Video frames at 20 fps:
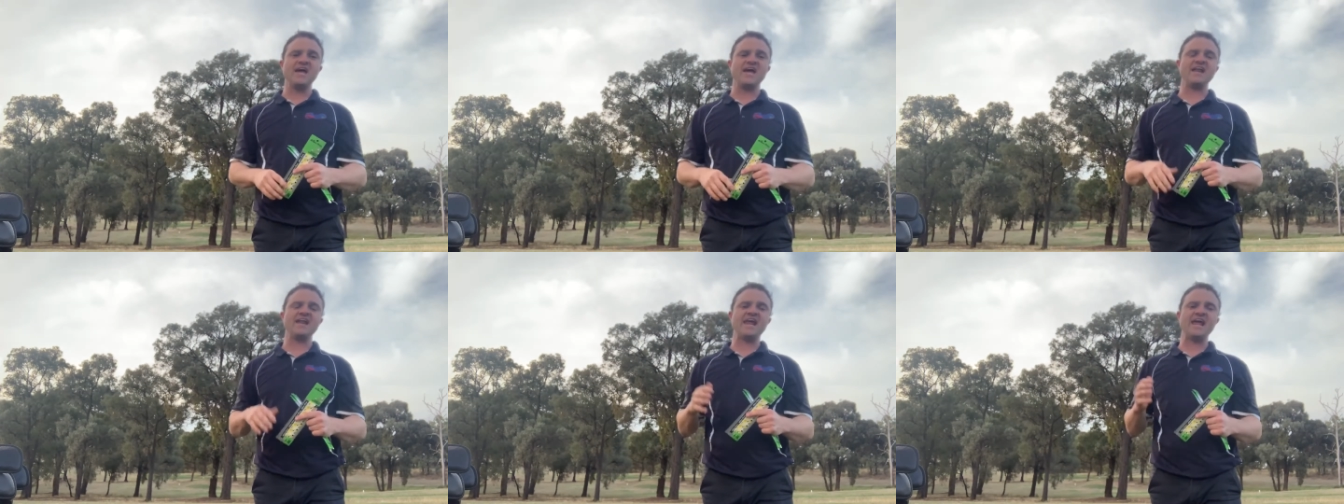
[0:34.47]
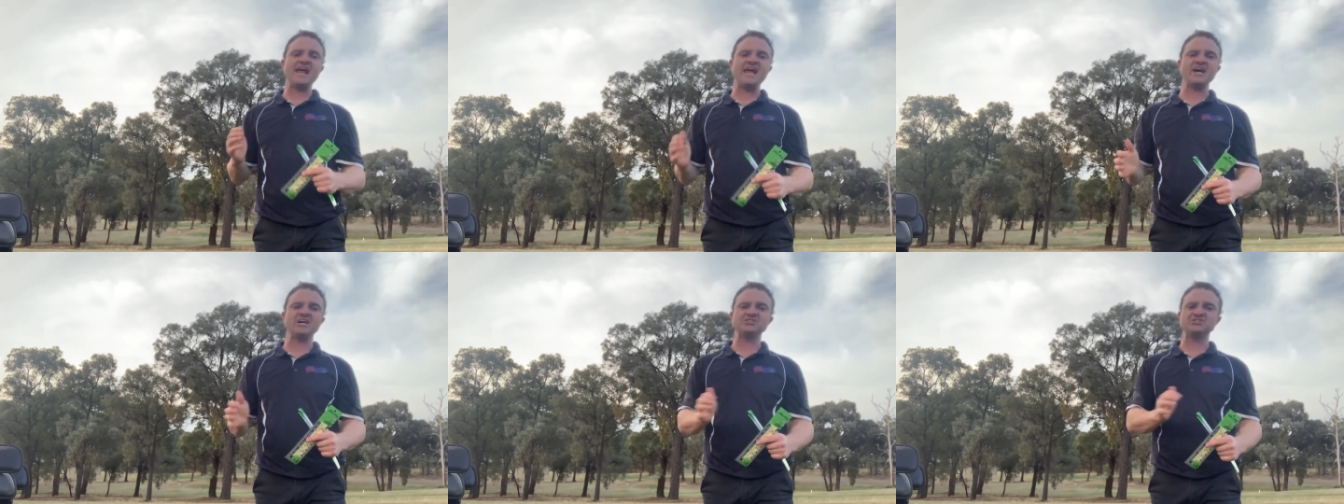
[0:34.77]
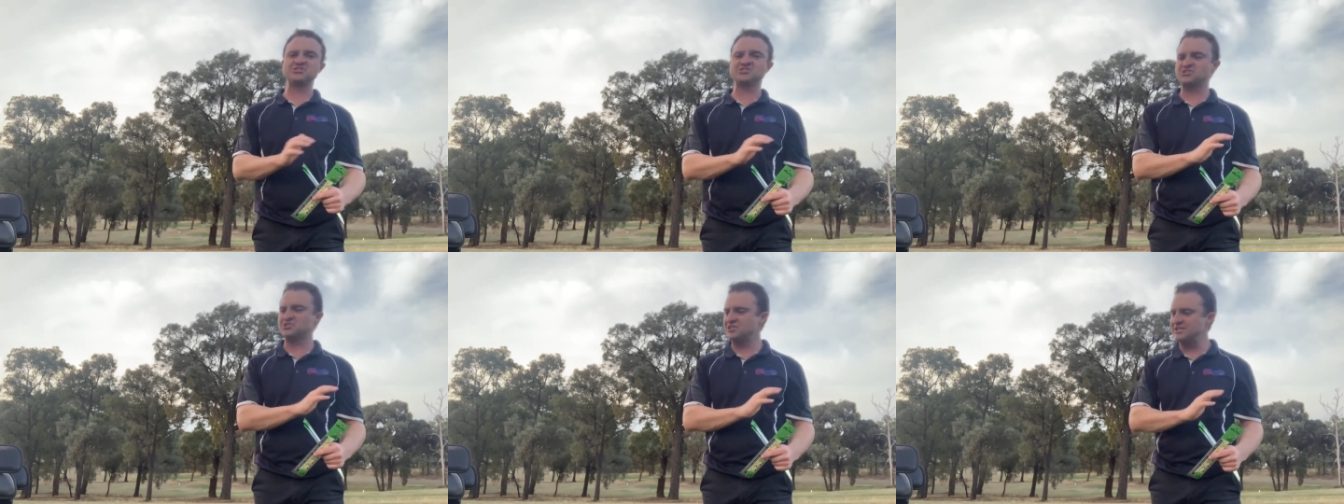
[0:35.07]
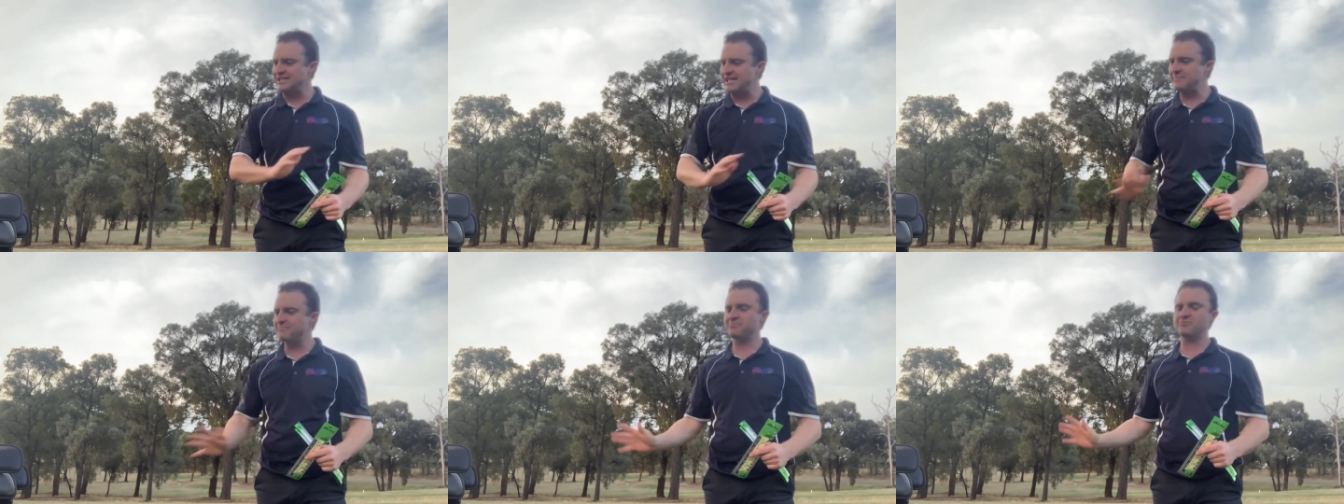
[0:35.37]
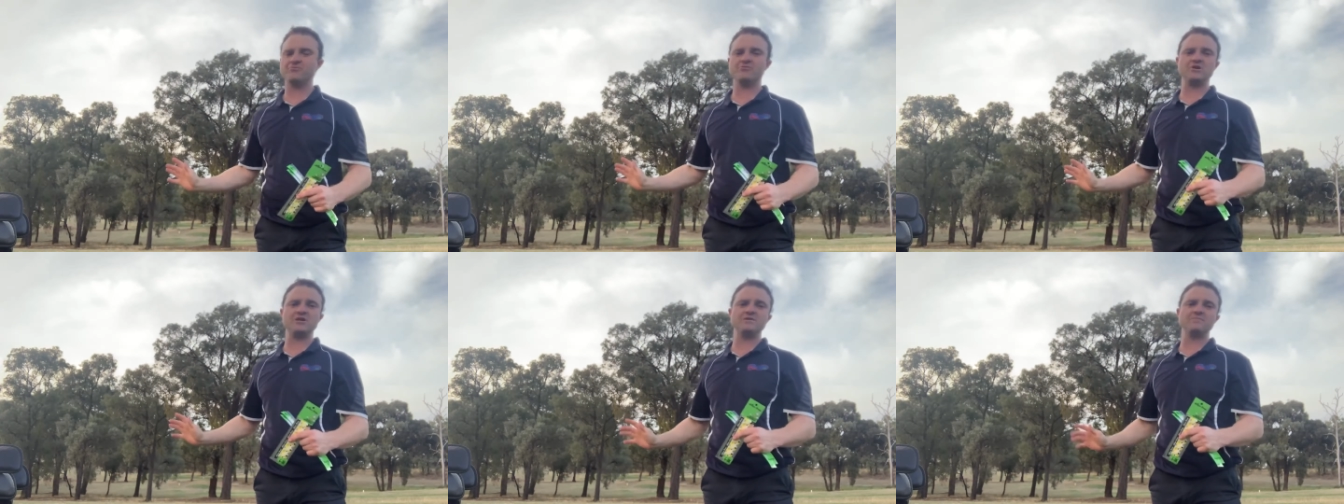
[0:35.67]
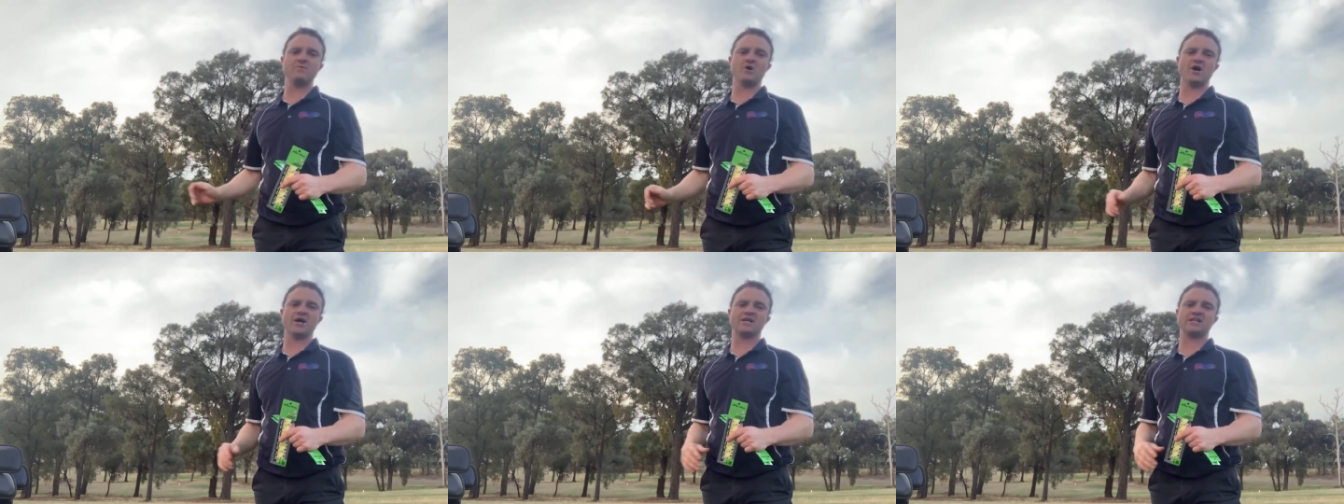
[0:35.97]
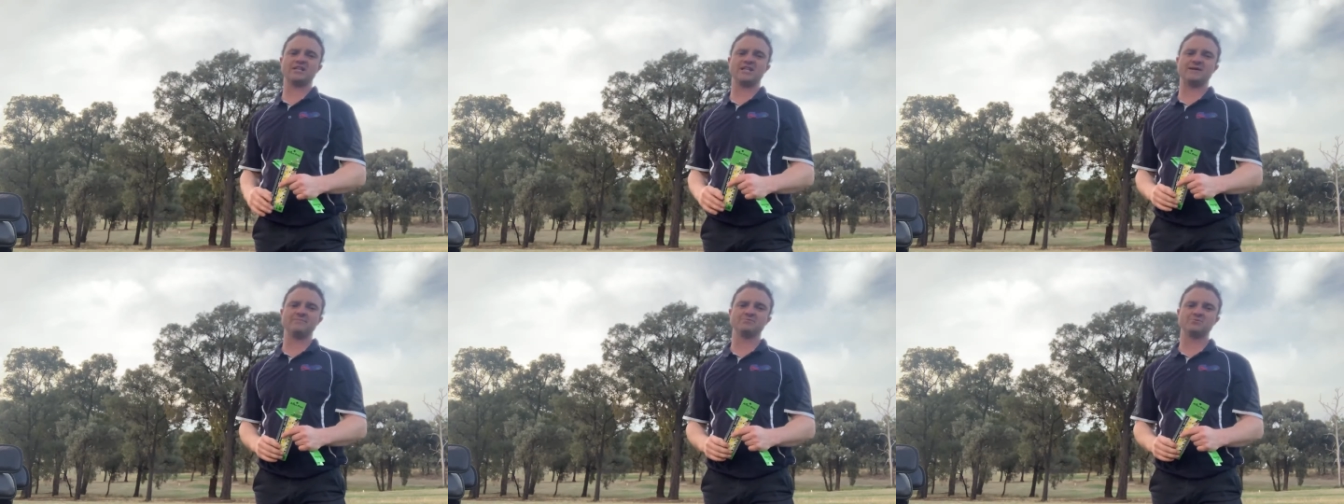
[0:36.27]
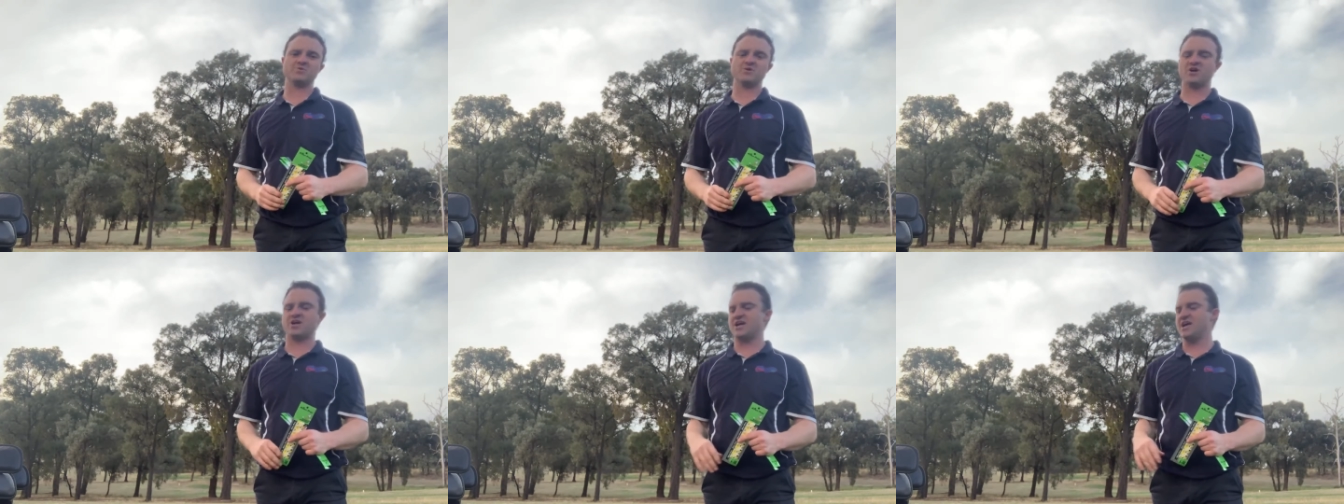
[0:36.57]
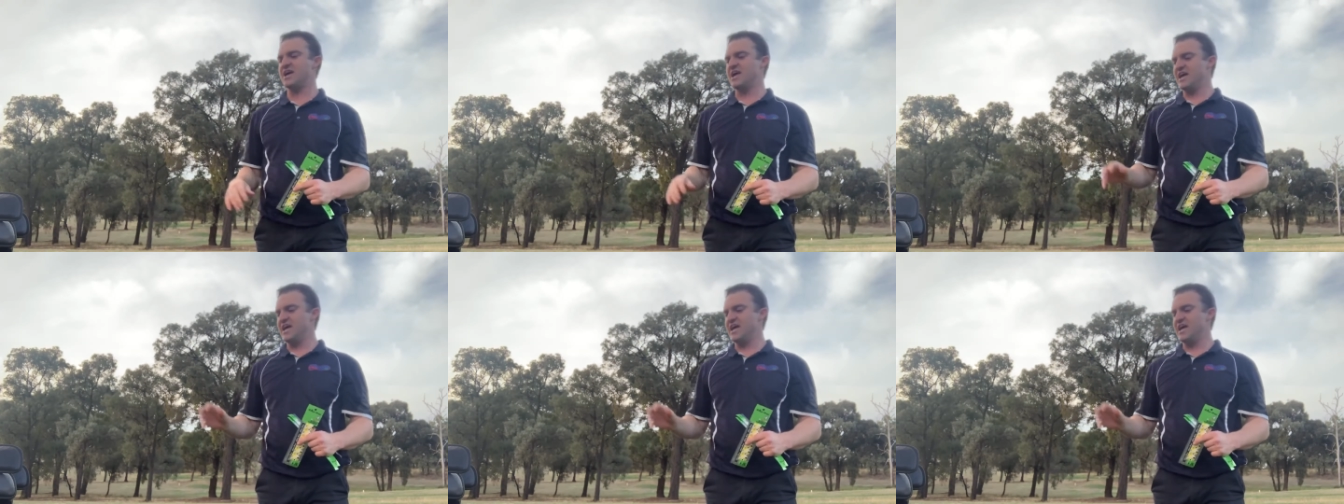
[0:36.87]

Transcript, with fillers: and how slippery my clubs were.